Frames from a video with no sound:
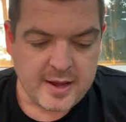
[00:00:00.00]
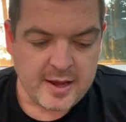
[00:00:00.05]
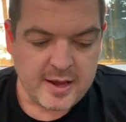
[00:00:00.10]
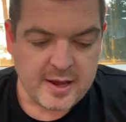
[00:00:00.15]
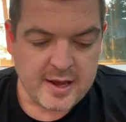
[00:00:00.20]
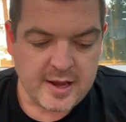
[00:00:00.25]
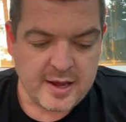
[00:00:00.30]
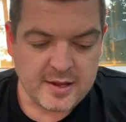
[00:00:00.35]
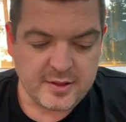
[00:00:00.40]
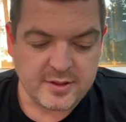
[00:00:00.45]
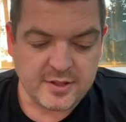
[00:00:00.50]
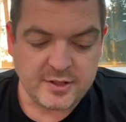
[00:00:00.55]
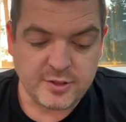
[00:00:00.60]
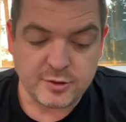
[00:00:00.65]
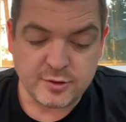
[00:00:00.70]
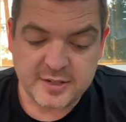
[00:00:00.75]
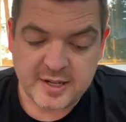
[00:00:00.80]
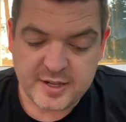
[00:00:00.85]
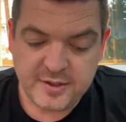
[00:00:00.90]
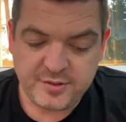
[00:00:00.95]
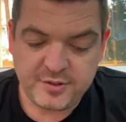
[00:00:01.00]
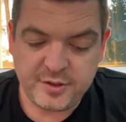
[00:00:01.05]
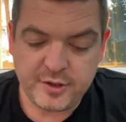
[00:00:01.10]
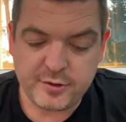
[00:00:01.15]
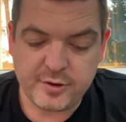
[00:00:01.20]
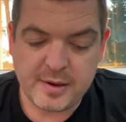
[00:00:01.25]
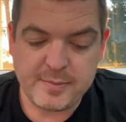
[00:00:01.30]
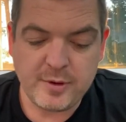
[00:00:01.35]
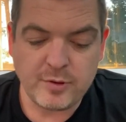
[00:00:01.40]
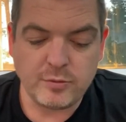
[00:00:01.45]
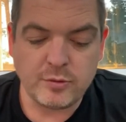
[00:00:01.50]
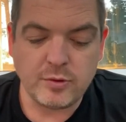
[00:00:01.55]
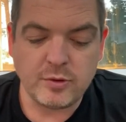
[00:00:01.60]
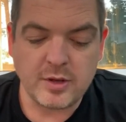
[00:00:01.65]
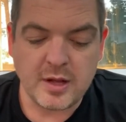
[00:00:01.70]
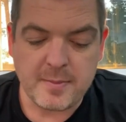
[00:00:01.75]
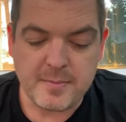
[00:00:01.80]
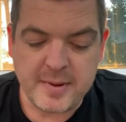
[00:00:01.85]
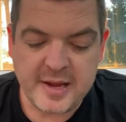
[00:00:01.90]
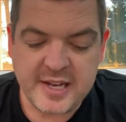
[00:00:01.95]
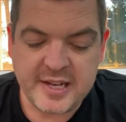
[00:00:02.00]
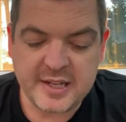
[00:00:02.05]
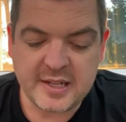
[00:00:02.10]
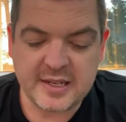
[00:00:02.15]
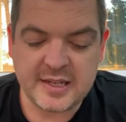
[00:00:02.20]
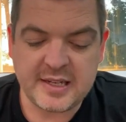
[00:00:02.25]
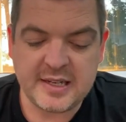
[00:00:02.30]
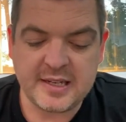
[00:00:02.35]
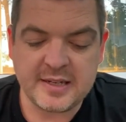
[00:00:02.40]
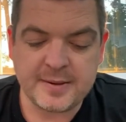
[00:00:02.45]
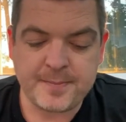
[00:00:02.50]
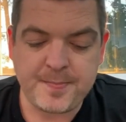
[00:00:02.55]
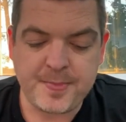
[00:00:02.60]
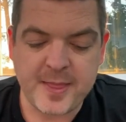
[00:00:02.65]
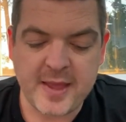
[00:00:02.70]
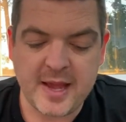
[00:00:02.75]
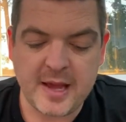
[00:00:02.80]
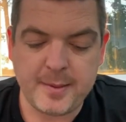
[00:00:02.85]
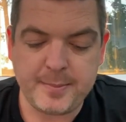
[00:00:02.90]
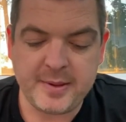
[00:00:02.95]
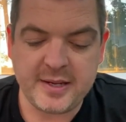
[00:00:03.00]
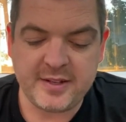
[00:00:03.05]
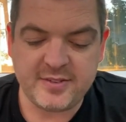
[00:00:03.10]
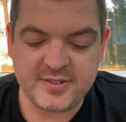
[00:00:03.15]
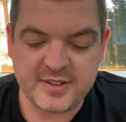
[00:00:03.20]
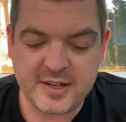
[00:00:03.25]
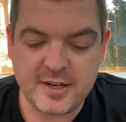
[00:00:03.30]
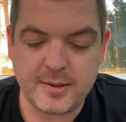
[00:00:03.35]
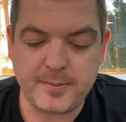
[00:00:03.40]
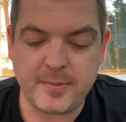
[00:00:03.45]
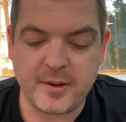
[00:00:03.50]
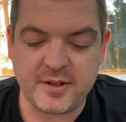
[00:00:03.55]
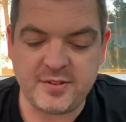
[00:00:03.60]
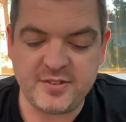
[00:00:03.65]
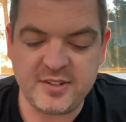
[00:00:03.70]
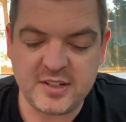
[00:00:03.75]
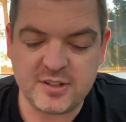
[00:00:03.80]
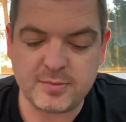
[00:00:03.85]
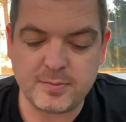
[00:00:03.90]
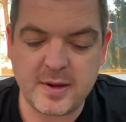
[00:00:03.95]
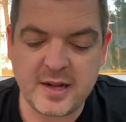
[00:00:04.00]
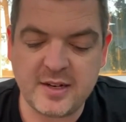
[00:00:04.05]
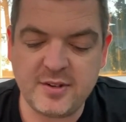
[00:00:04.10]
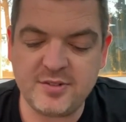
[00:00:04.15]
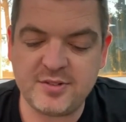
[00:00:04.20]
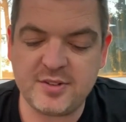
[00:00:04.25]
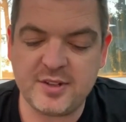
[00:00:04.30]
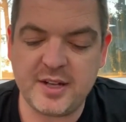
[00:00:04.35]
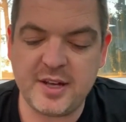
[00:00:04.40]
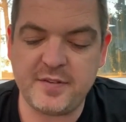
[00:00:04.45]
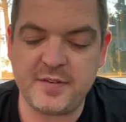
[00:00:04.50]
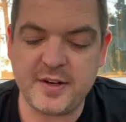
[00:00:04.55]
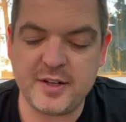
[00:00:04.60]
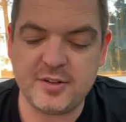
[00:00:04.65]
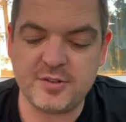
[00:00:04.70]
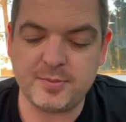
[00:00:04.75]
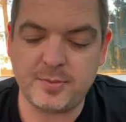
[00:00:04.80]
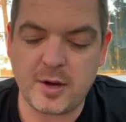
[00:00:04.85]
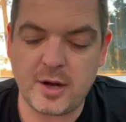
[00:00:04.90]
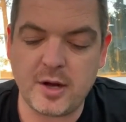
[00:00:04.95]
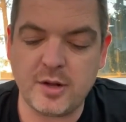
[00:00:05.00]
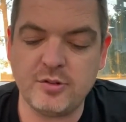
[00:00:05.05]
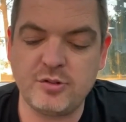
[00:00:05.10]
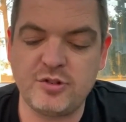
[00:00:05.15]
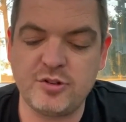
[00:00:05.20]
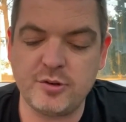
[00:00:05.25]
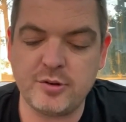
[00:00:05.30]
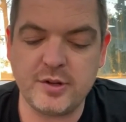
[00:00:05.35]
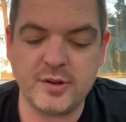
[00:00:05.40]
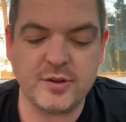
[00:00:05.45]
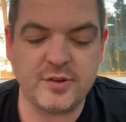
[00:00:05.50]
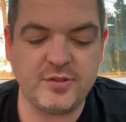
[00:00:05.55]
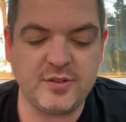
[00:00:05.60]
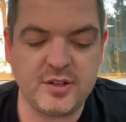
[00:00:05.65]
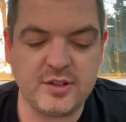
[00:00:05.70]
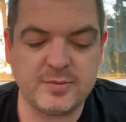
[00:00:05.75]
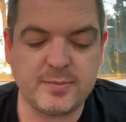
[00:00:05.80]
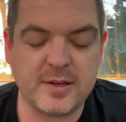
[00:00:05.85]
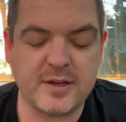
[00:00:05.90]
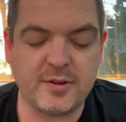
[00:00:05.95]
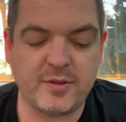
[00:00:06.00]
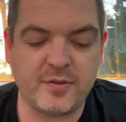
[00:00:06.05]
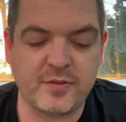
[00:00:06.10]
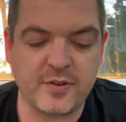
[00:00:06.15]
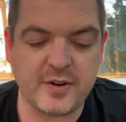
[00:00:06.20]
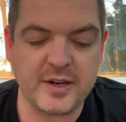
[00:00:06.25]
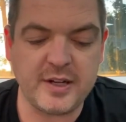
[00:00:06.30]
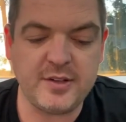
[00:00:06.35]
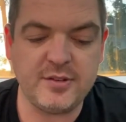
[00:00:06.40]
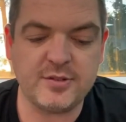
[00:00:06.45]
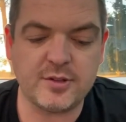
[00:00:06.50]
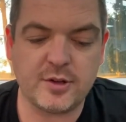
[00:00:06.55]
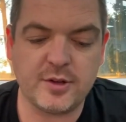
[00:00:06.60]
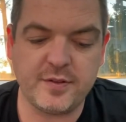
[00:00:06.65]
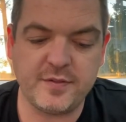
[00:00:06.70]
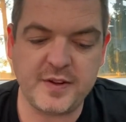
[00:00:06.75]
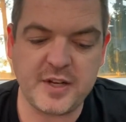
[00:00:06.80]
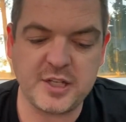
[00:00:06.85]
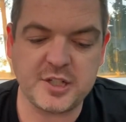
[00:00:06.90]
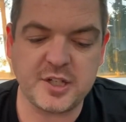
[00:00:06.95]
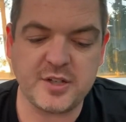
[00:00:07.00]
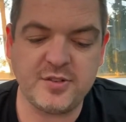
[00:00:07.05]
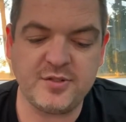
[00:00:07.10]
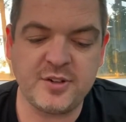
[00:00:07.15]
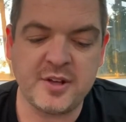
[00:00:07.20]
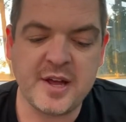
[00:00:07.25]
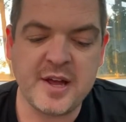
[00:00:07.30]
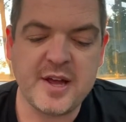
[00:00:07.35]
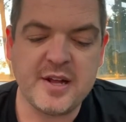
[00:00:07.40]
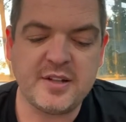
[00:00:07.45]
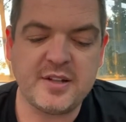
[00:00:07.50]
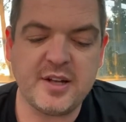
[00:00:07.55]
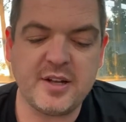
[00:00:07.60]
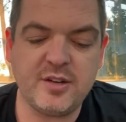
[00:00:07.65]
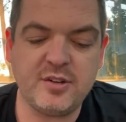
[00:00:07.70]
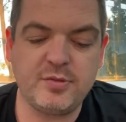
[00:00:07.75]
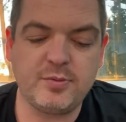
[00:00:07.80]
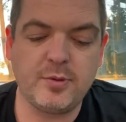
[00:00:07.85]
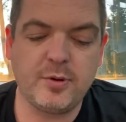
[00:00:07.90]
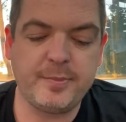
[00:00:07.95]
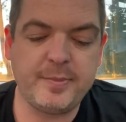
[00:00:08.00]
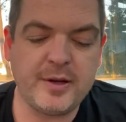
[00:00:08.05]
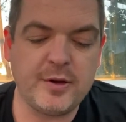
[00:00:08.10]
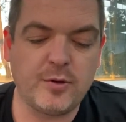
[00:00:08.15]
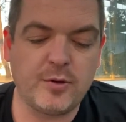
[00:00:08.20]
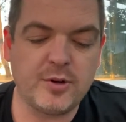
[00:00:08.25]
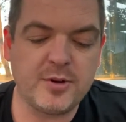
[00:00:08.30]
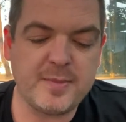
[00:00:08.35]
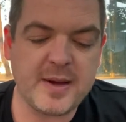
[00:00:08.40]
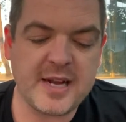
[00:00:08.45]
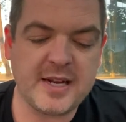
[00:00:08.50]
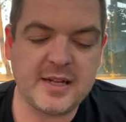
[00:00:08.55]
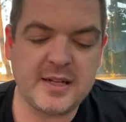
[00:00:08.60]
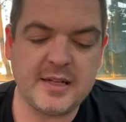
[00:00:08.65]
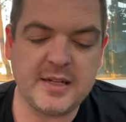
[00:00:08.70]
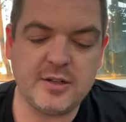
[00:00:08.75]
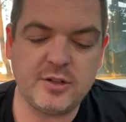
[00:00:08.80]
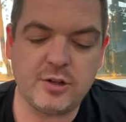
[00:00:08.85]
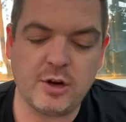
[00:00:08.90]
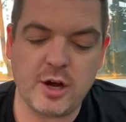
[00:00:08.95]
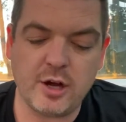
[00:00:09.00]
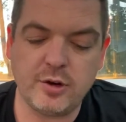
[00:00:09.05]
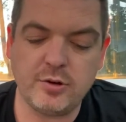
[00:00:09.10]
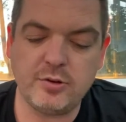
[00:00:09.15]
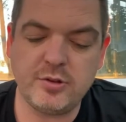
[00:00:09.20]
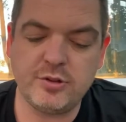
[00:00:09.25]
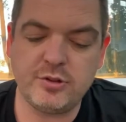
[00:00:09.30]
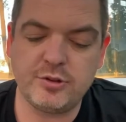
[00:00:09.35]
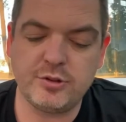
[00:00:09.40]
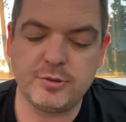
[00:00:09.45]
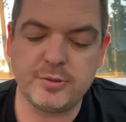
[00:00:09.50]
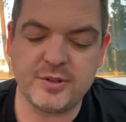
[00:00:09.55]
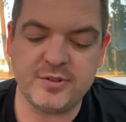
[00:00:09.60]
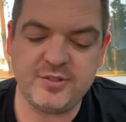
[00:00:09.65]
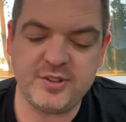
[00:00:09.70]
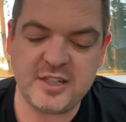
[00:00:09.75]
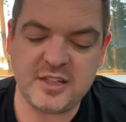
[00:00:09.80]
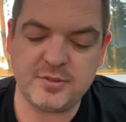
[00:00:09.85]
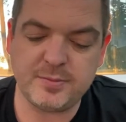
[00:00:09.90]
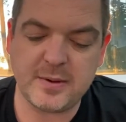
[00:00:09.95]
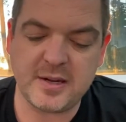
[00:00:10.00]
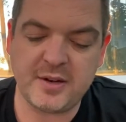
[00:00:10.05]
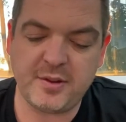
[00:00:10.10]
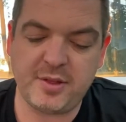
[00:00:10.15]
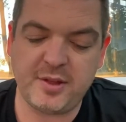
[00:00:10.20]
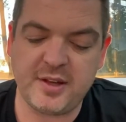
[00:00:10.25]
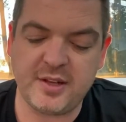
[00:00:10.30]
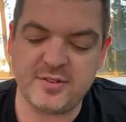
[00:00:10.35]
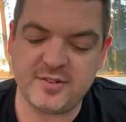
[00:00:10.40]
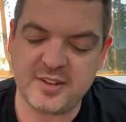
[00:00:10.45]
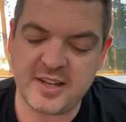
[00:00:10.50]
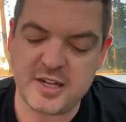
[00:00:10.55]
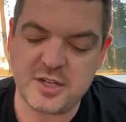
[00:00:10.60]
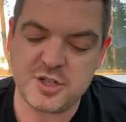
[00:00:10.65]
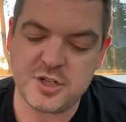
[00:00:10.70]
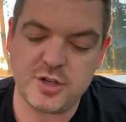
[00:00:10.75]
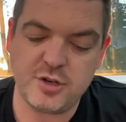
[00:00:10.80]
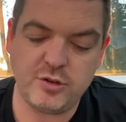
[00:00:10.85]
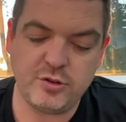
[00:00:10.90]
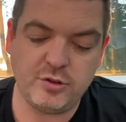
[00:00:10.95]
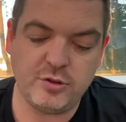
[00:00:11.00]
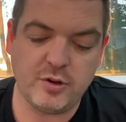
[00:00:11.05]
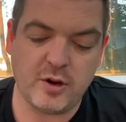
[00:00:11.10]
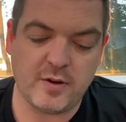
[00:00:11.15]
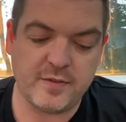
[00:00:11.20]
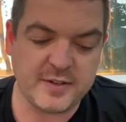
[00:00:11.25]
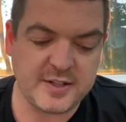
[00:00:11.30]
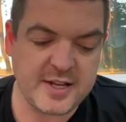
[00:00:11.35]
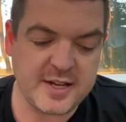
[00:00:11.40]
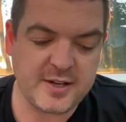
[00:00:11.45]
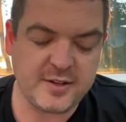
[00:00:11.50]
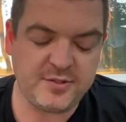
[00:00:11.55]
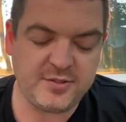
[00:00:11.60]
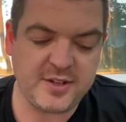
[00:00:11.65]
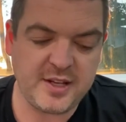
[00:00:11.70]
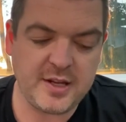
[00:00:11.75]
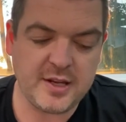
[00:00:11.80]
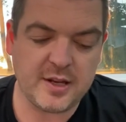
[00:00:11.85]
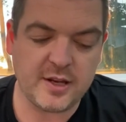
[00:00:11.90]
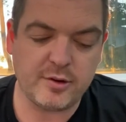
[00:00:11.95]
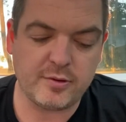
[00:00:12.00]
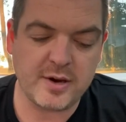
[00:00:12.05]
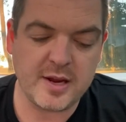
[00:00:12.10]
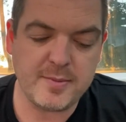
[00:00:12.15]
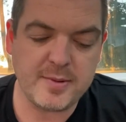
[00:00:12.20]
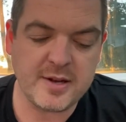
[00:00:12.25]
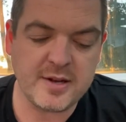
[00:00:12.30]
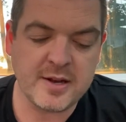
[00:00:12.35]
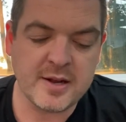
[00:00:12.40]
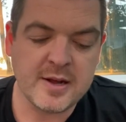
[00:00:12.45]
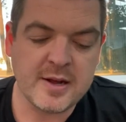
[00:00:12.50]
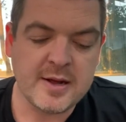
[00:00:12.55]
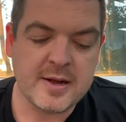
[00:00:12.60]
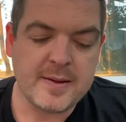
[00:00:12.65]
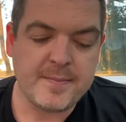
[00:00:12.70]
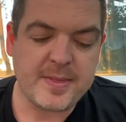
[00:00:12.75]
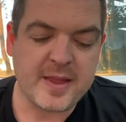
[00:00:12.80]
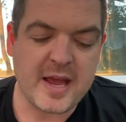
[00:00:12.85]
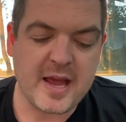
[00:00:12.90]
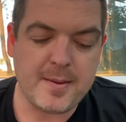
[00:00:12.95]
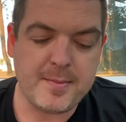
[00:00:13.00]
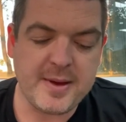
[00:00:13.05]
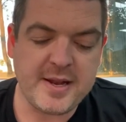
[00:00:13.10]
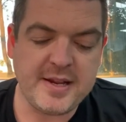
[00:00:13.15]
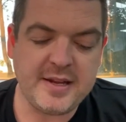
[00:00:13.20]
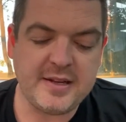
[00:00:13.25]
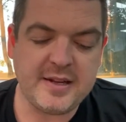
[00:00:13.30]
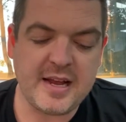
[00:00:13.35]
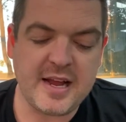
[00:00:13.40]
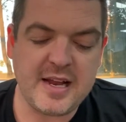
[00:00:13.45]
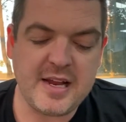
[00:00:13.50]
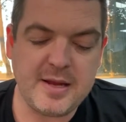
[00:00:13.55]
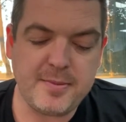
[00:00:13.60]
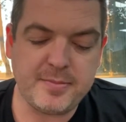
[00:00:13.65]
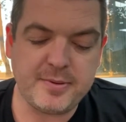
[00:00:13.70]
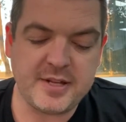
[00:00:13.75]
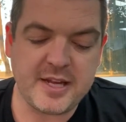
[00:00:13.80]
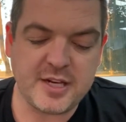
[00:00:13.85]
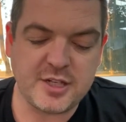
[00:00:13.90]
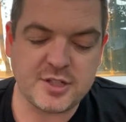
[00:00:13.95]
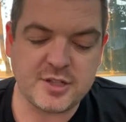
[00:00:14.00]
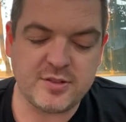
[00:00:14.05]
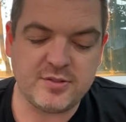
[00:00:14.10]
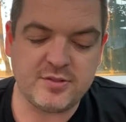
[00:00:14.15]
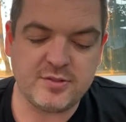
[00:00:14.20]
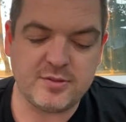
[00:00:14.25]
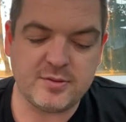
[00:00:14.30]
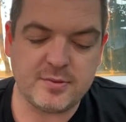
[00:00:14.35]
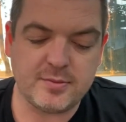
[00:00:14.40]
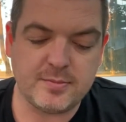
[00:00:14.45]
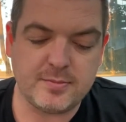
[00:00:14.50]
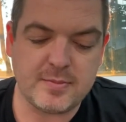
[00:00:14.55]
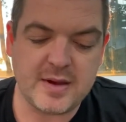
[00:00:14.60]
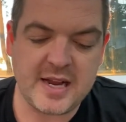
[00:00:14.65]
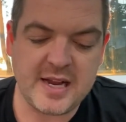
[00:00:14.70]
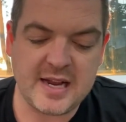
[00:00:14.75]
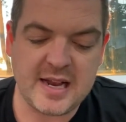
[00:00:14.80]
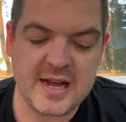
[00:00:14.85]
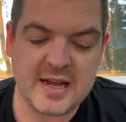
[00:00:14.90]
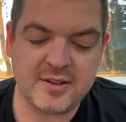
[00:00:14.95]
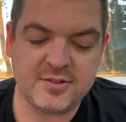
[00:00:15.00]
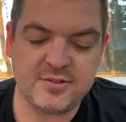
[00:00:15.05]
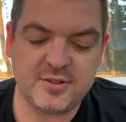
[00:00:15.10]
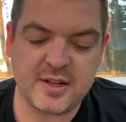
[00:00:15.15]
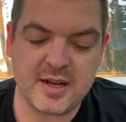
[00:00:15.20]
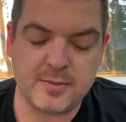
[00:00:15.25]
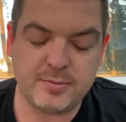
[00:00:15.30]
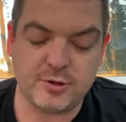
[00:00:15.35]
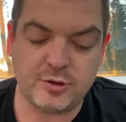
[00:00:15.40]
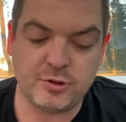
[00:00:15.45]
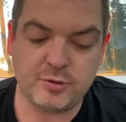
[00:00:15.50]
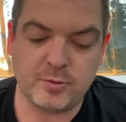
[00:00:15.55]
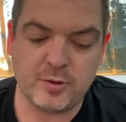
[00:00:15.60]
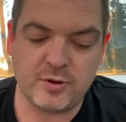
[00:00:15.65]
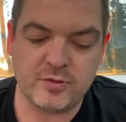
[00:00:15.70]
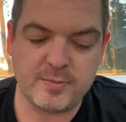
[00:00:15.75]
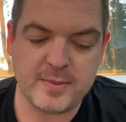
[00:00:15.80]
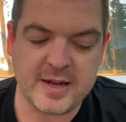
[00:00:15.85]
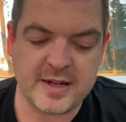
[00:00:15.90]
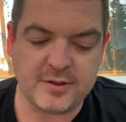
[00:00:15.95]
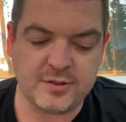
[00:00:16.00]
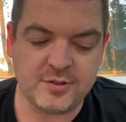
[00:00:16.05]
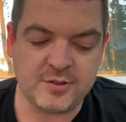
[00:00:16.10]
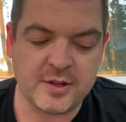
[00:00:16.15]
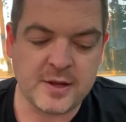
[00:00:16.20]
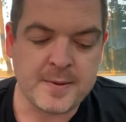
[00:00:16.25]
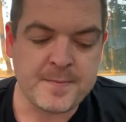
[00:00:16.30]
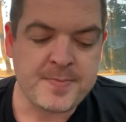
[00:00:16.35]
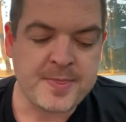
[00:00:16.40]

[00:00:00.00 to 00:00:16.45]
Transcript: That your tenancy agreement will immediately be extended by 6 months if it expires during the 6 month freeze on evictions. Tenants will be automatically entitled to a 6 month extension of a tenancy agreement, meaning any protections may last up to 12 months.